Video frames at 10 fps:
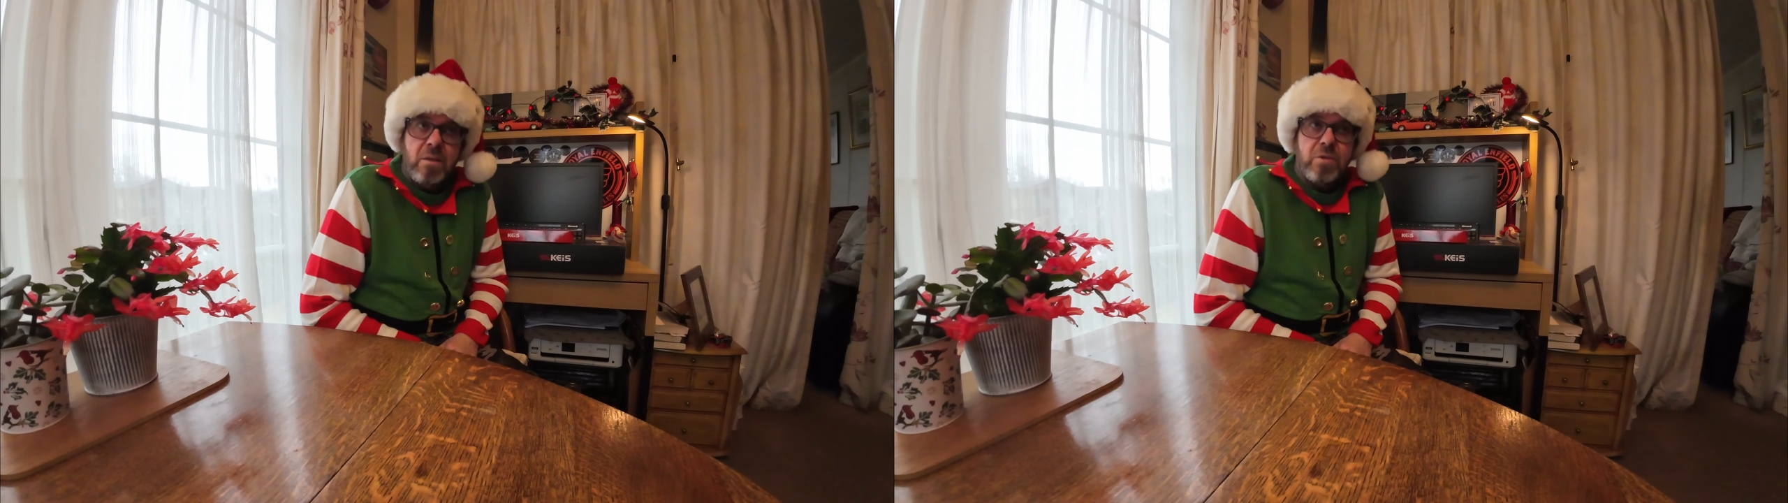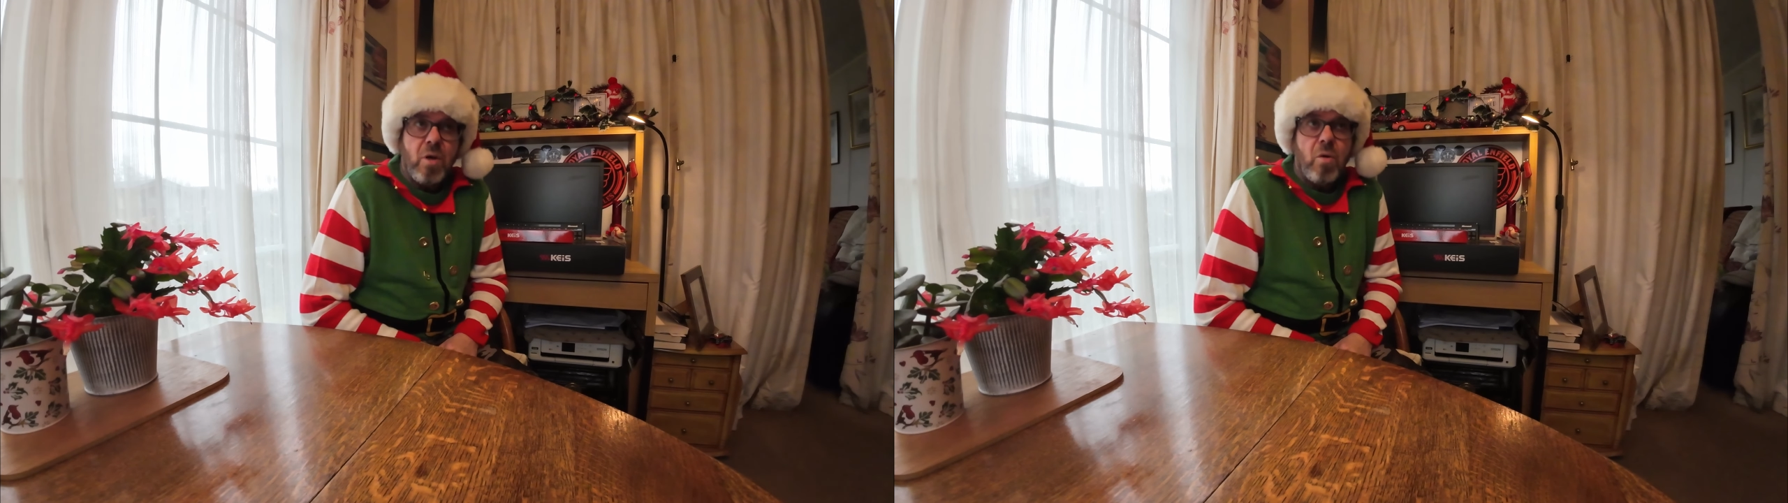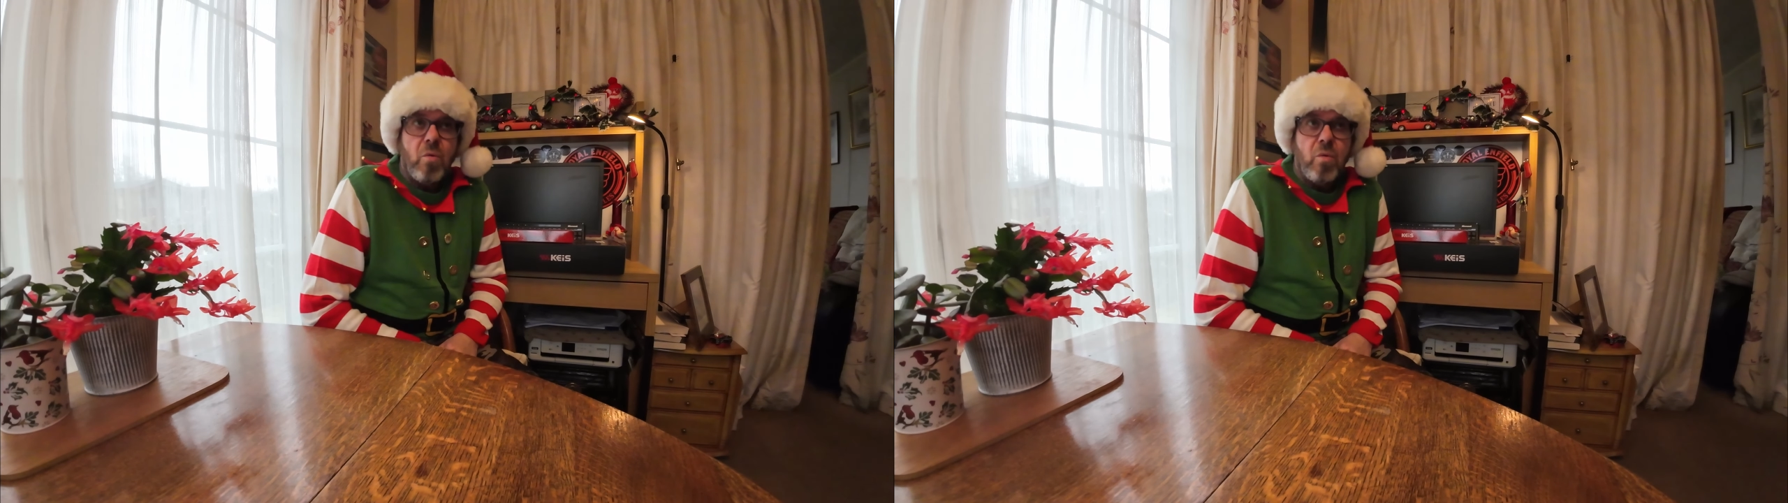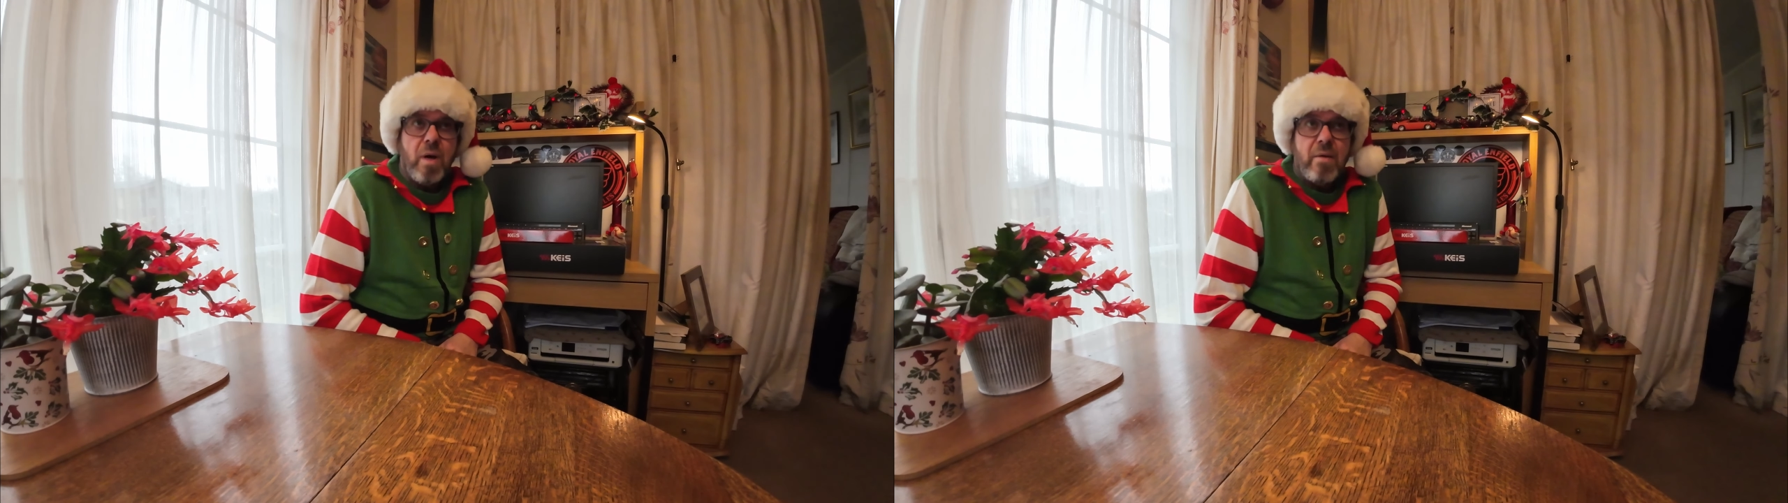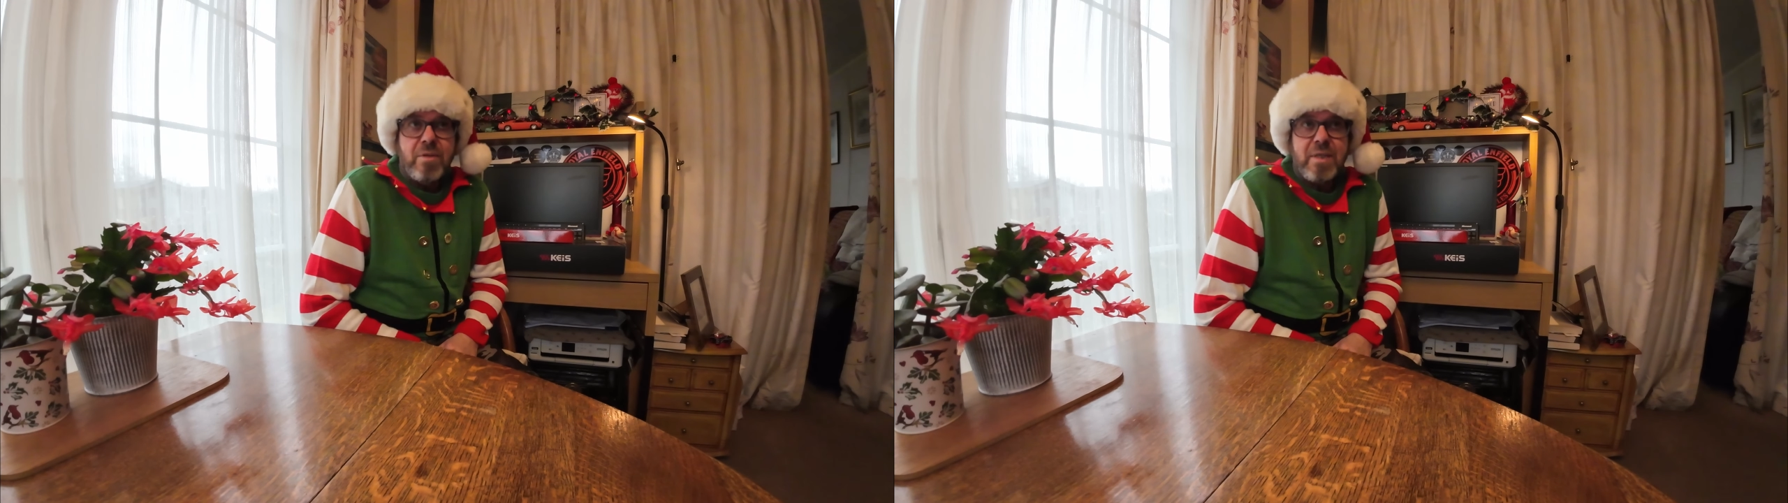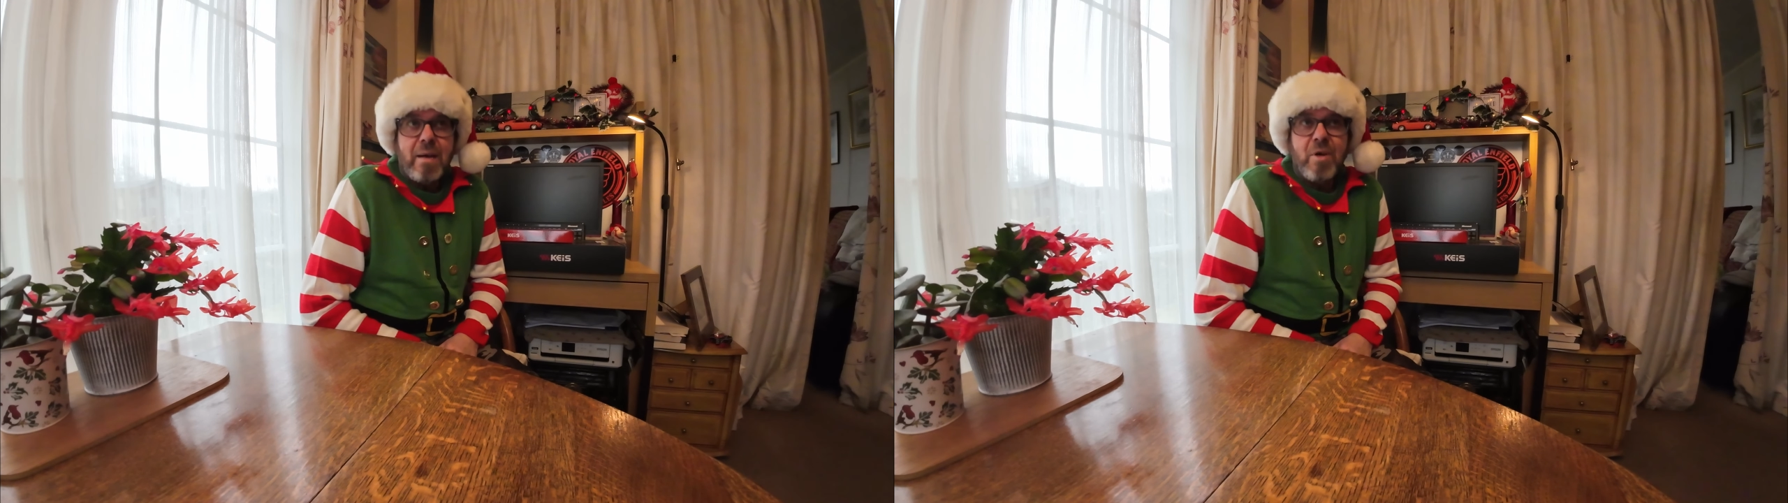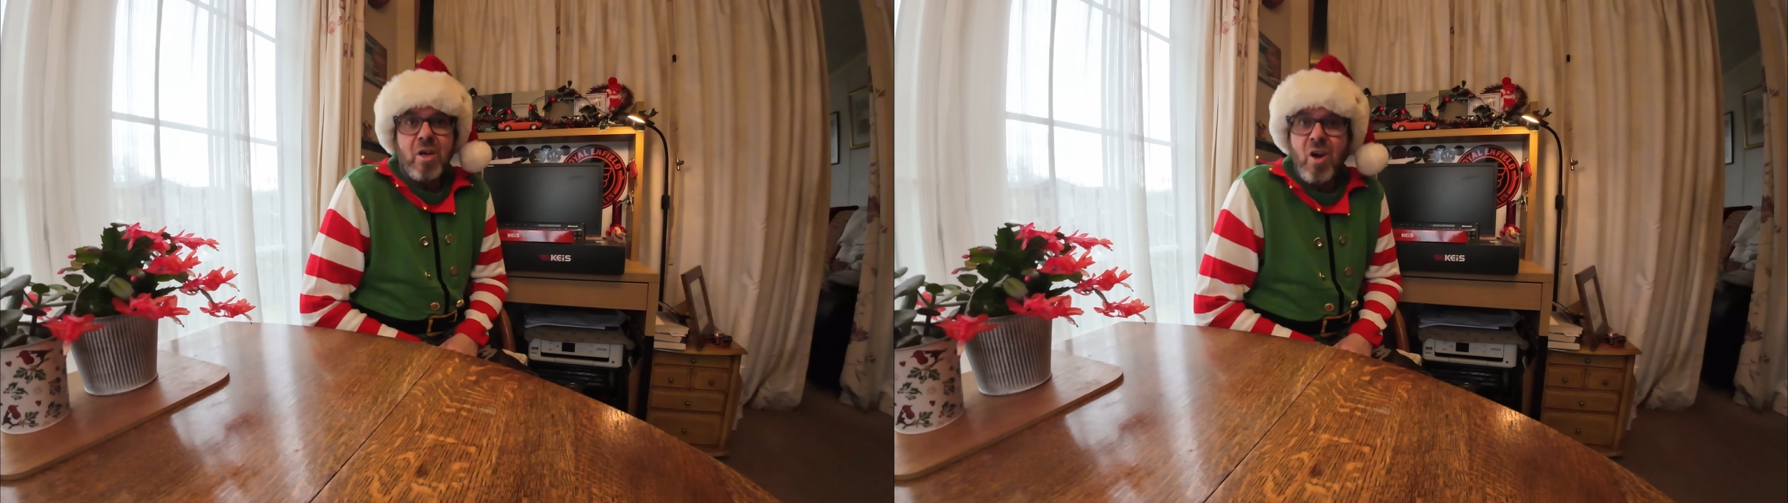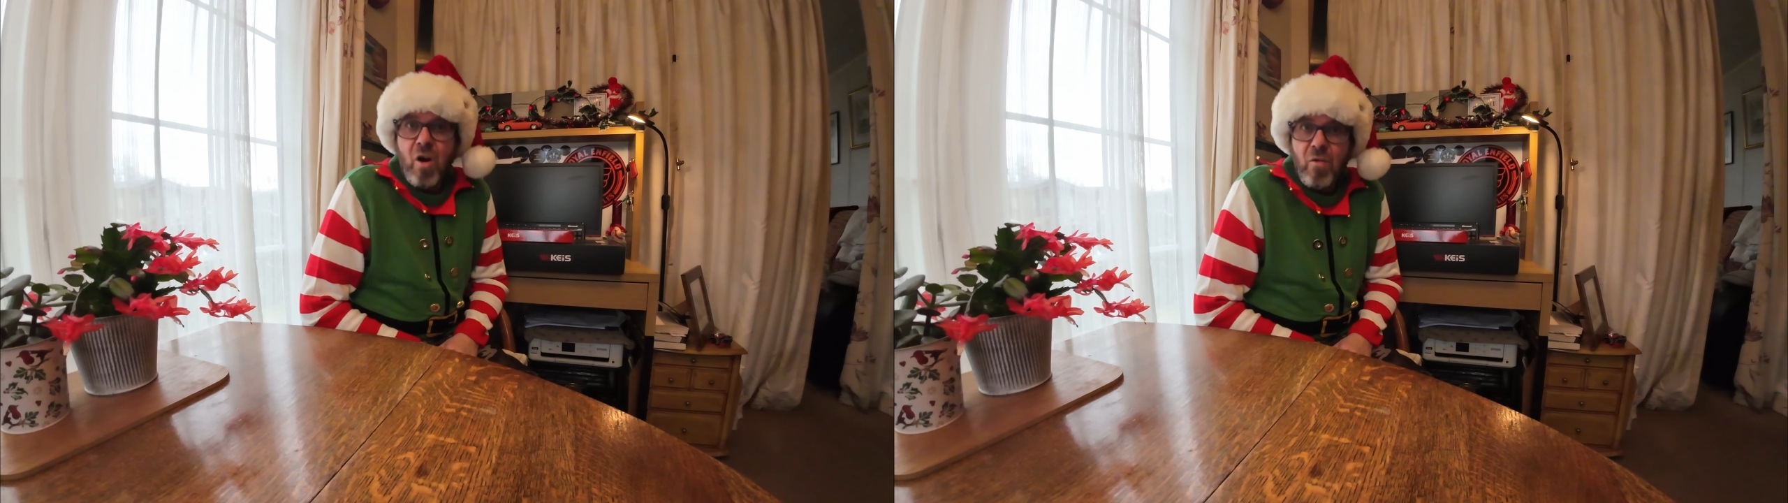so every time I
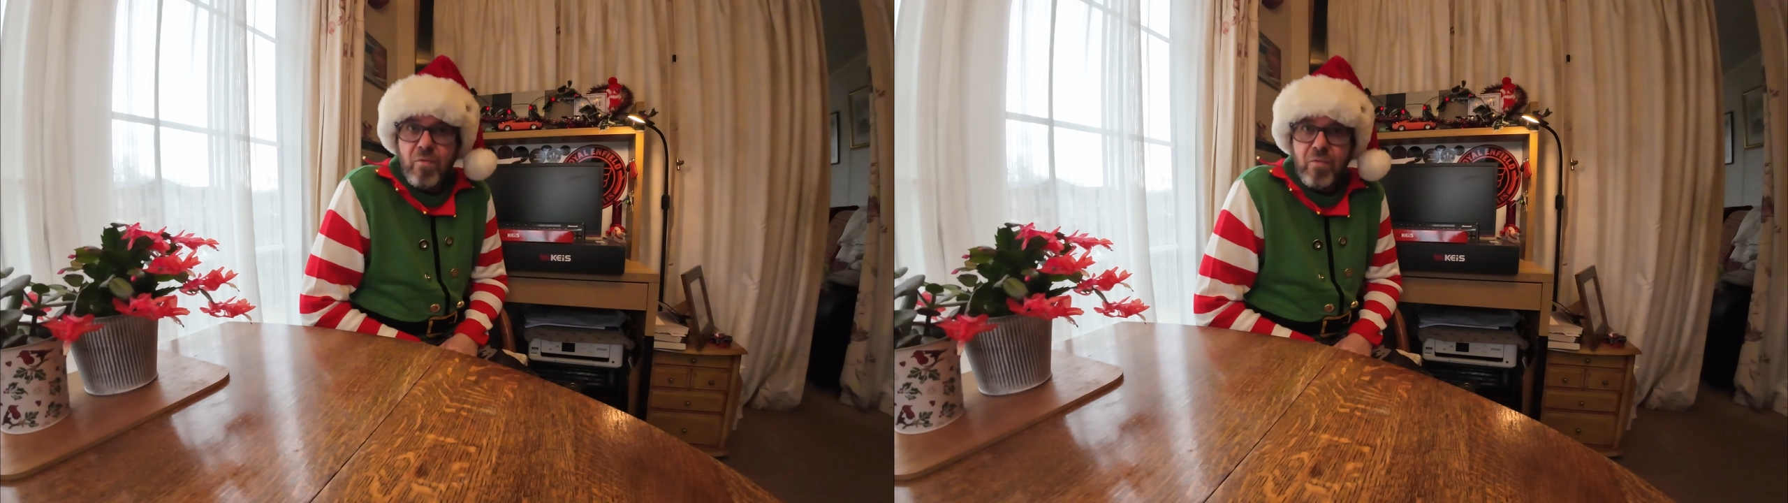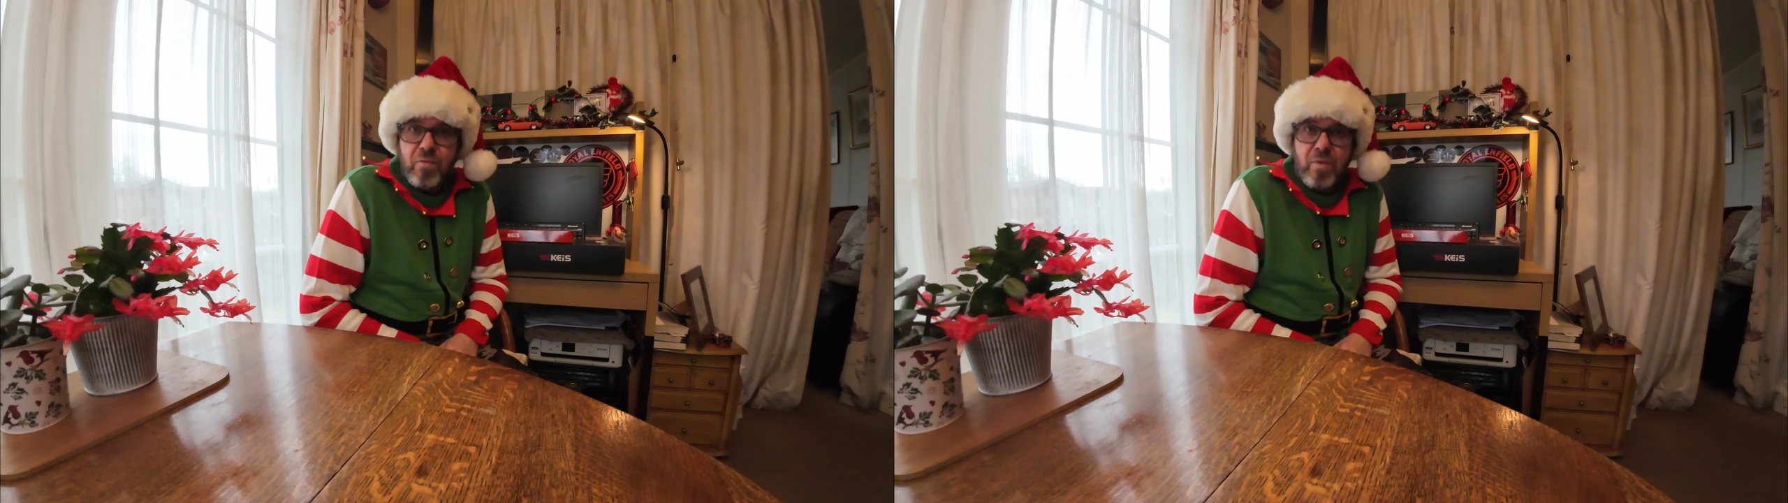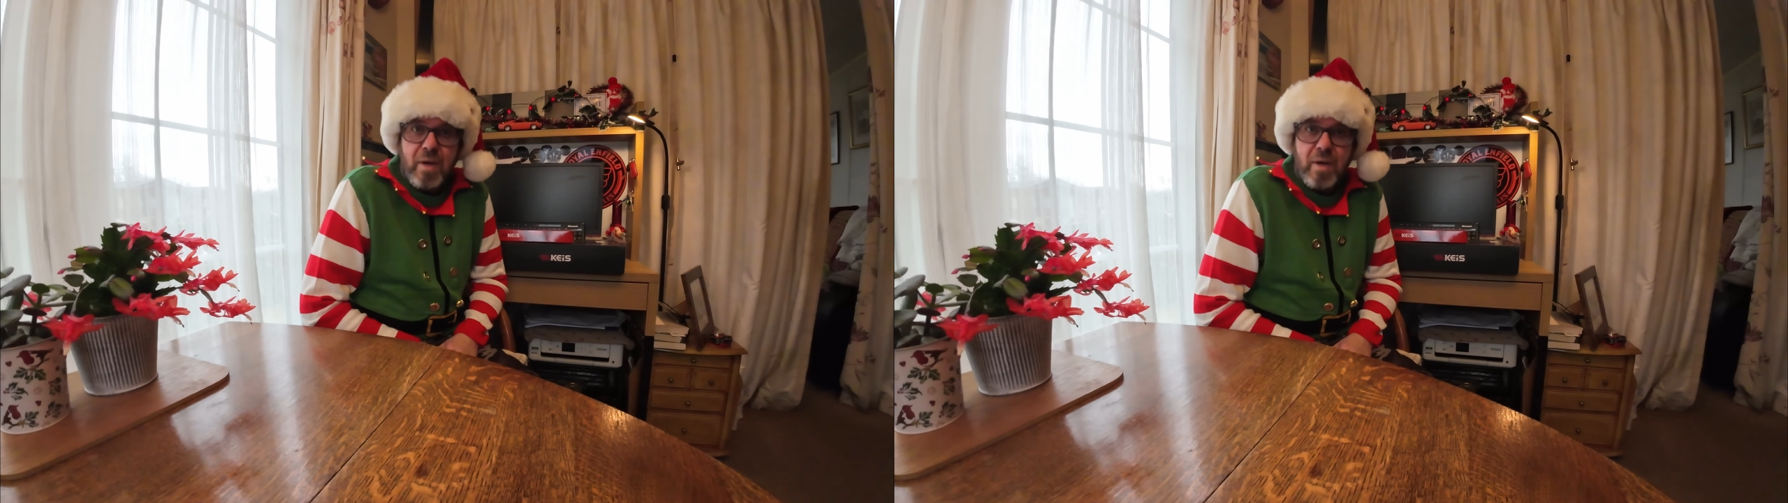cough